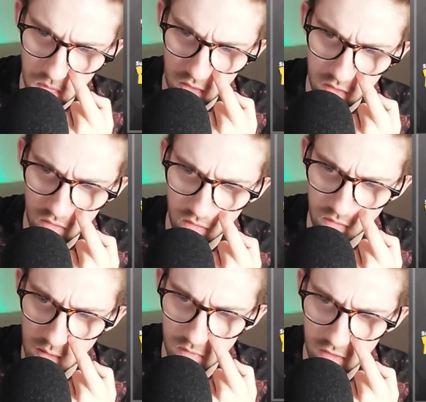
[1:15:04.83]
He's not
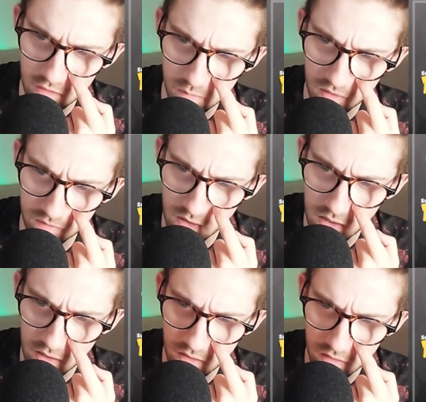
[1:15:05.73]
great, but this is by
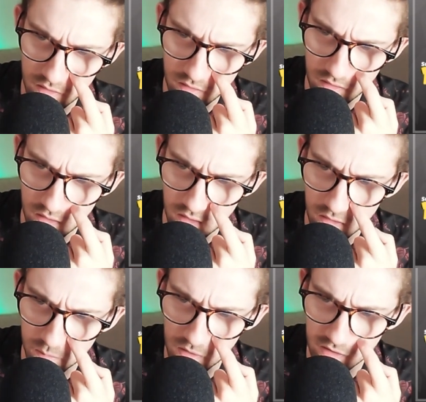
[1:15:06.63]
far
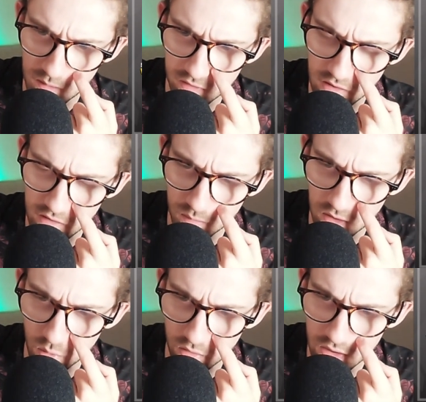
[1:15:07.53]
his best game of the season, being
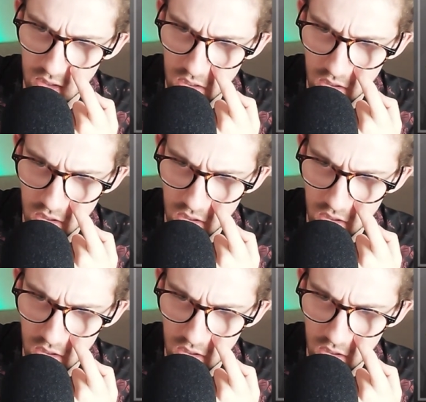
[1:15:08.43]
quality.